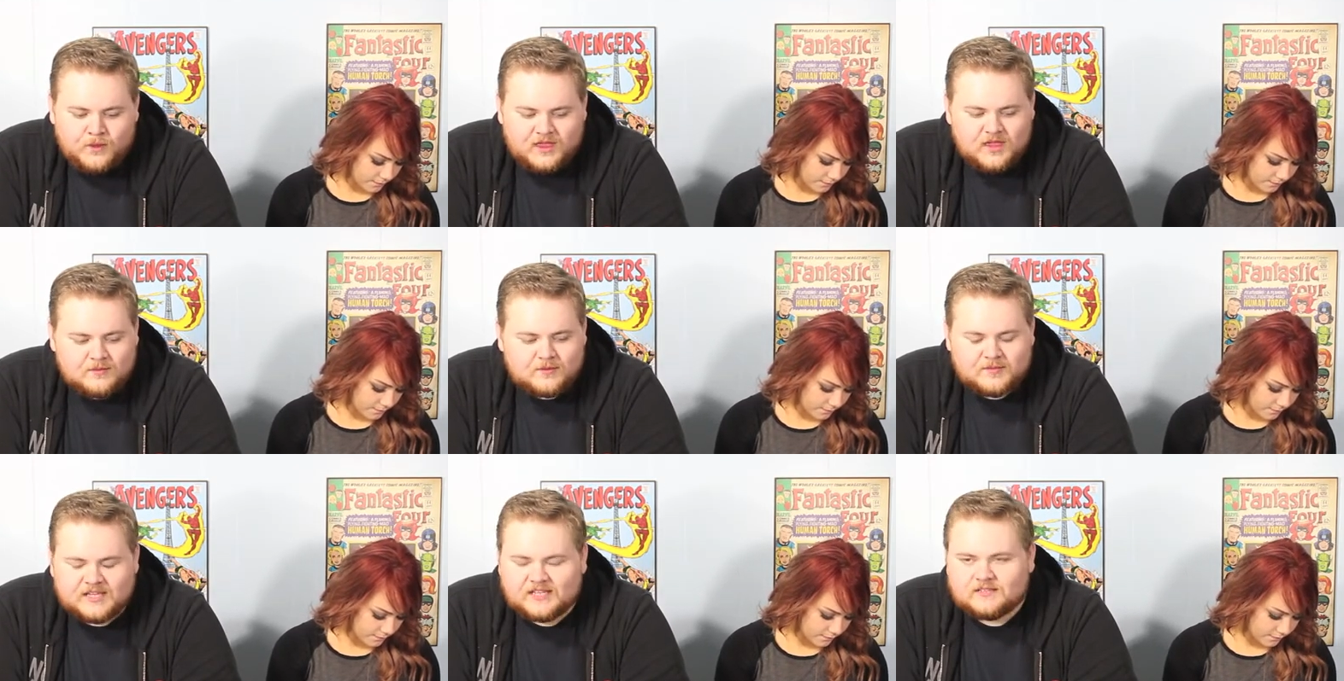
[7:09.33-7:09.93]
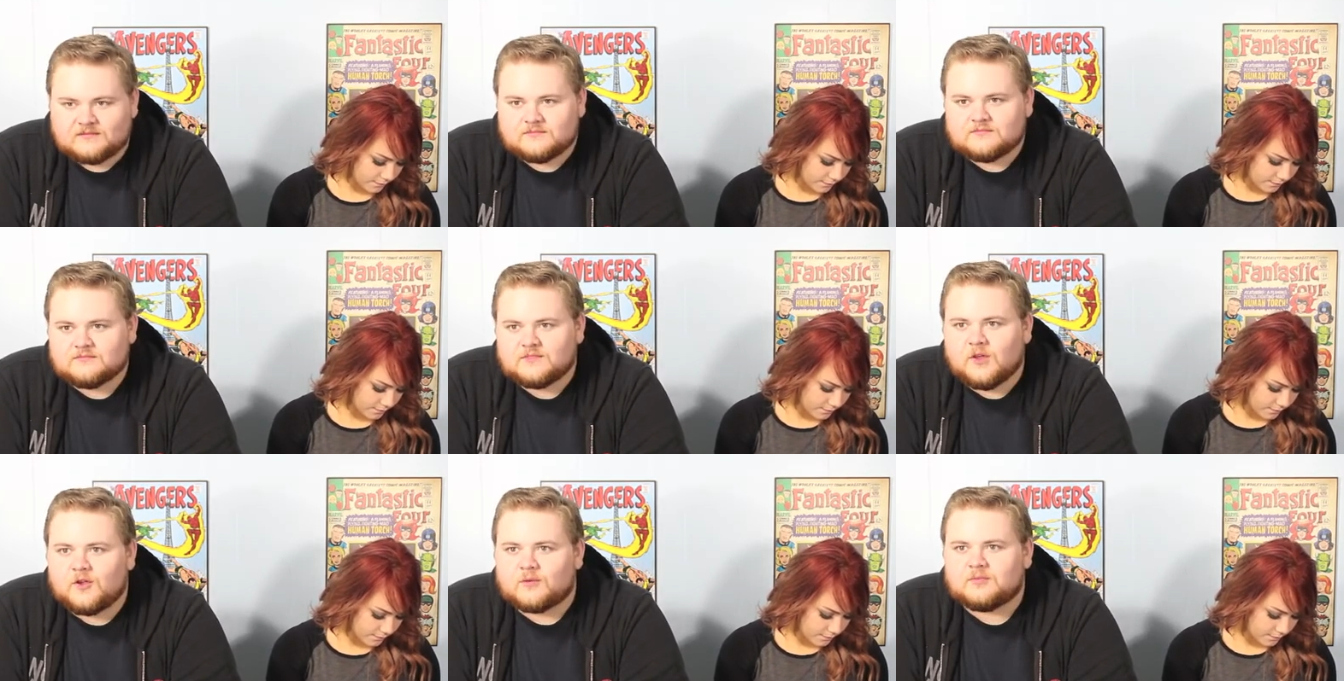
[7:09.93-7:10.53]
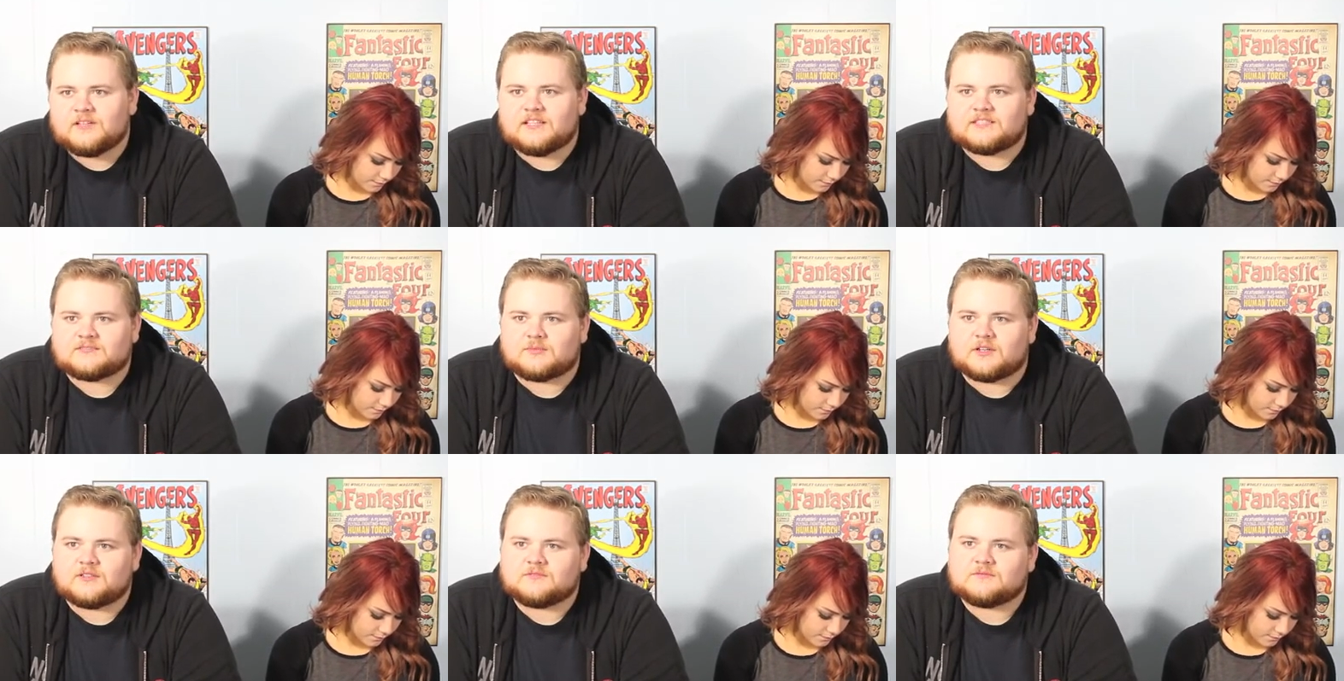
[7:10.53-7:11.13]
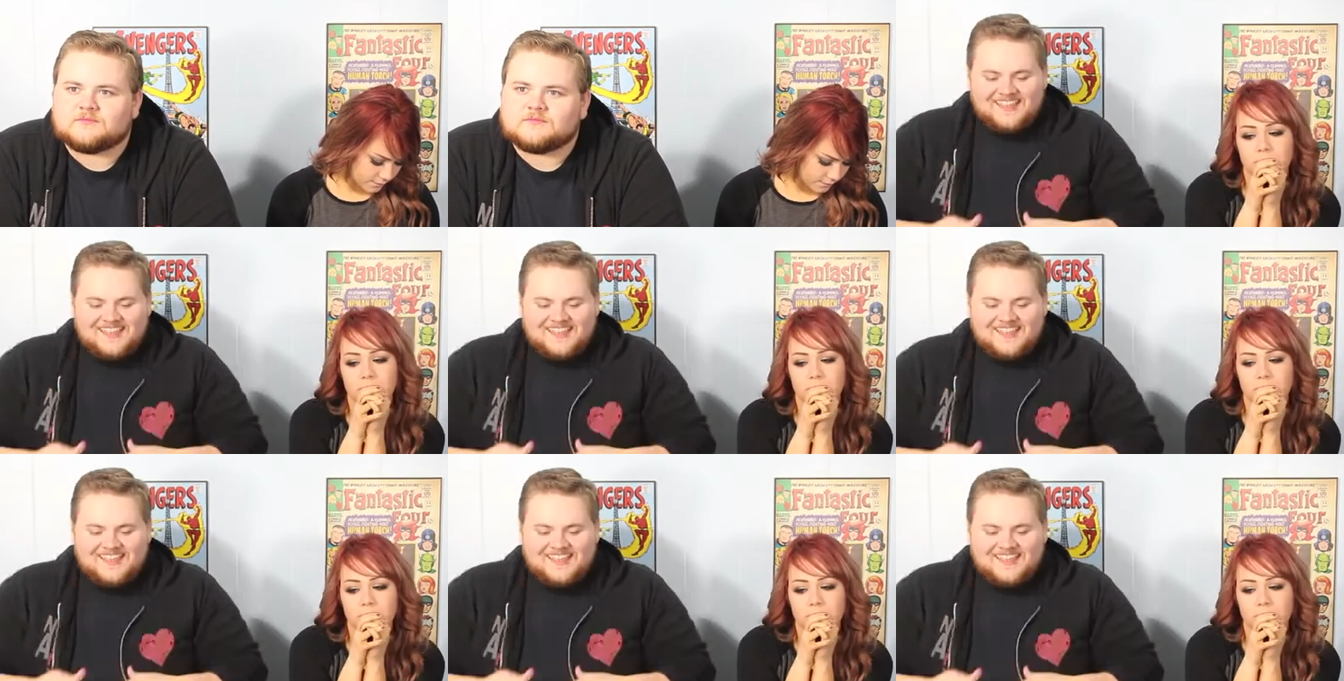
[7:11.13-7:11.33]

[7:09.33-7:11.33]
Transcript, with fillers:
Speaker 1: Cameraman, know your place, bro.